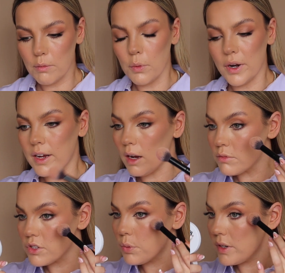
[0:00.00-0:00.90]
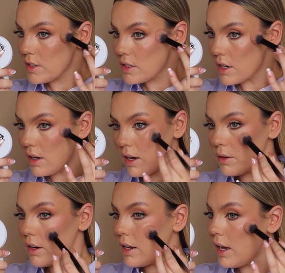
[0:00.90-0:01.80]
When it comes to winter,
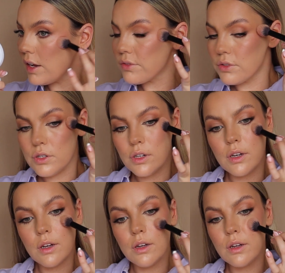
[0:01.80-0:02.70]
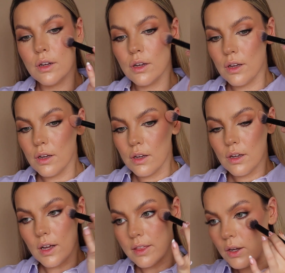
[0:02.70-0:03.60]
I'm going to have to,
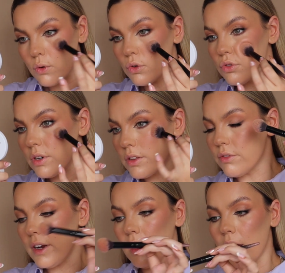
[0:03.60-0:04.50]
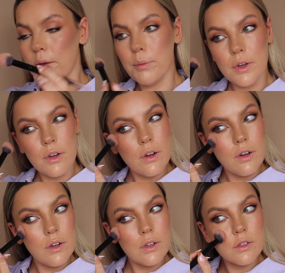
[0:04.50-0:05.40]
I think, order another ring light,
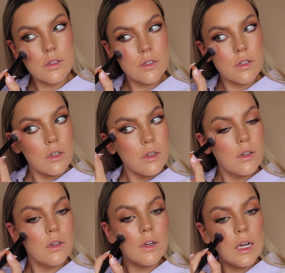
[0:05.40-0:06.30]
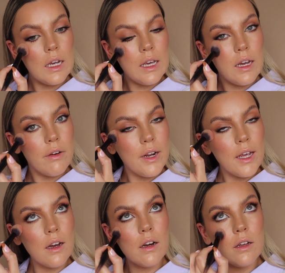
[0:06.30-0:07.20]
because here in
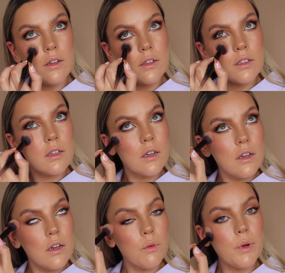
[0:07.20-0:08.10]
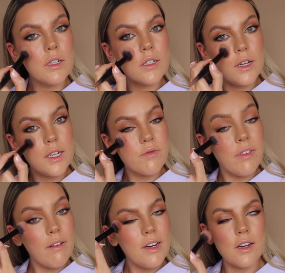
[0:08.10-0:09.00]
England, winter is
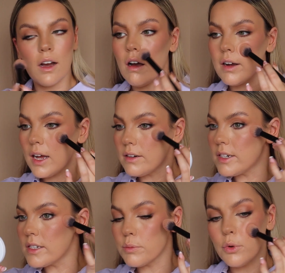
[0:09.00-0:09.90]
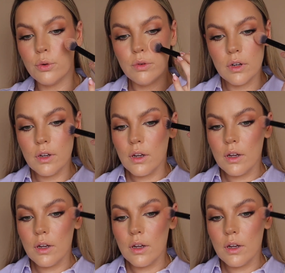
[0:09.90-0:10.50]
very dark and dismal.